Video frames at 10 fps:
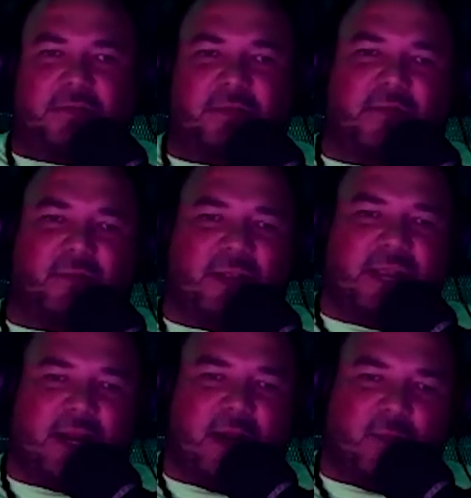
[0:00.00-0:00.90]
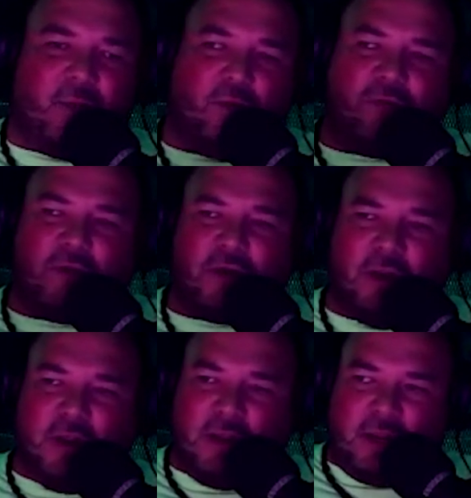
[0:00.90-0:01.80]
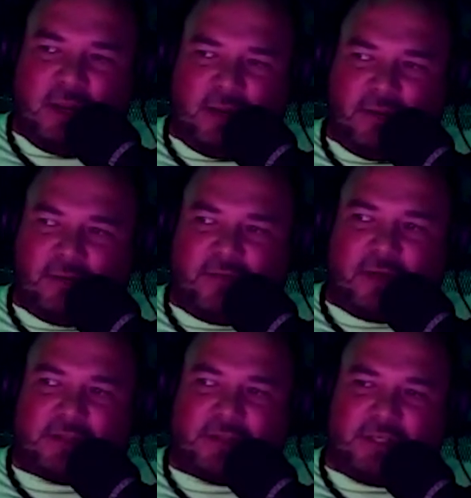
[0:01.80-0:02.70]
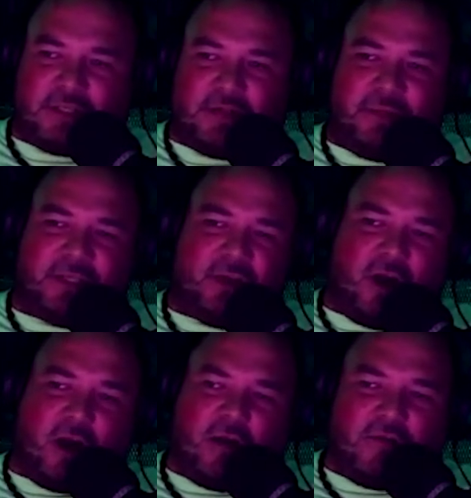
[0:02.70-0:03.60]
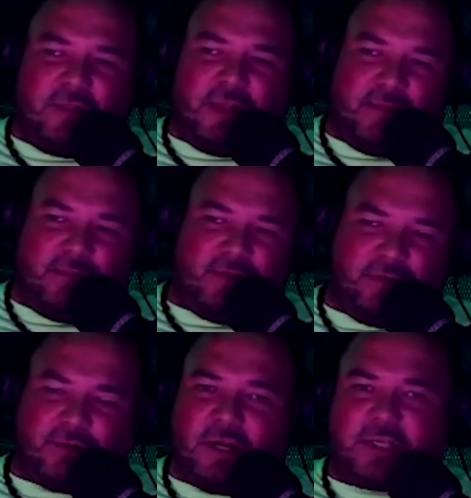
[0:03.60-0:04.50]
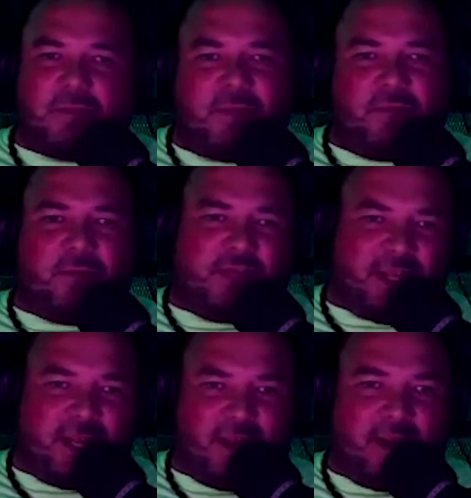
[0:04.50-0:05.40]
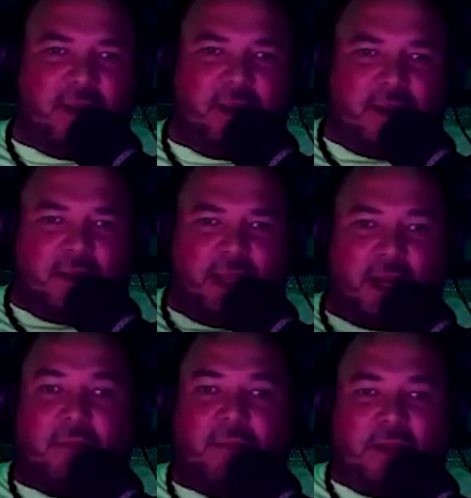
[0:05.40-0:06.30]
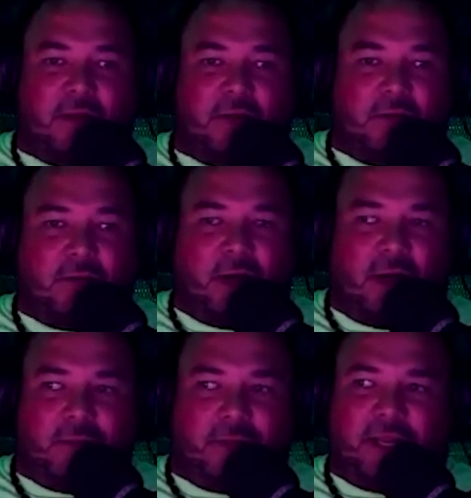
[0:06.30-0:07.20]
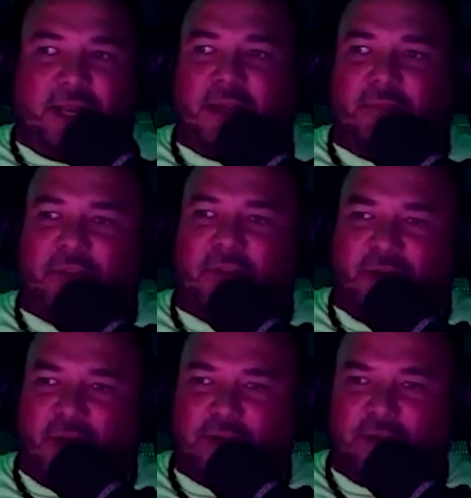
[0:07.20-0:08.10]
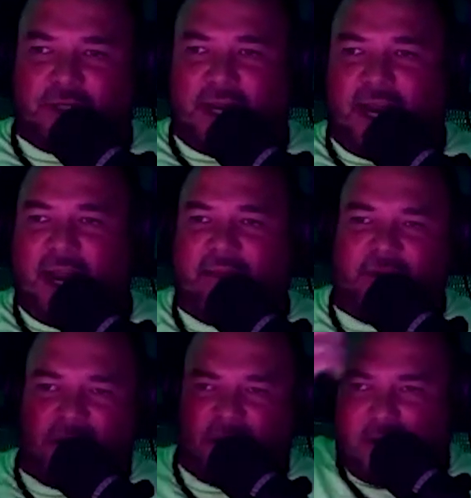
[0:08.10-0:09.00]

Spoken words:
And when they come over into the foster system, it's hard for them to trust the people that they come in, you know, that they end up with the fosters. I have a